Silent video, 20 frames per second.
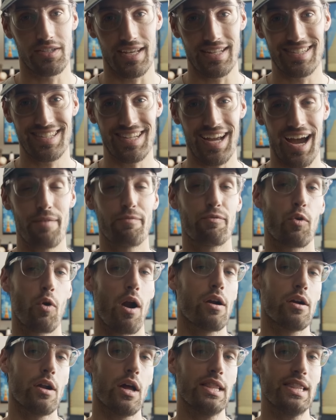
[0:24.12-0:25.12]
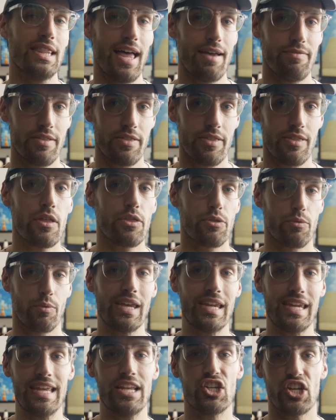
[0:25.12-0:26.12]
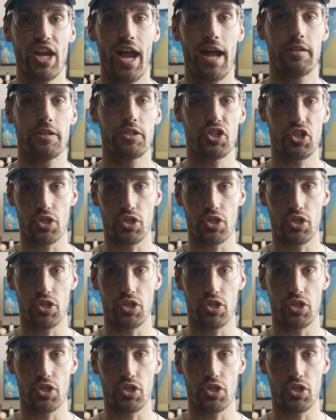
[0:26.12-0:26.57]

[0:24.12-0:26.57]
it's time for our 11th 3D challenge,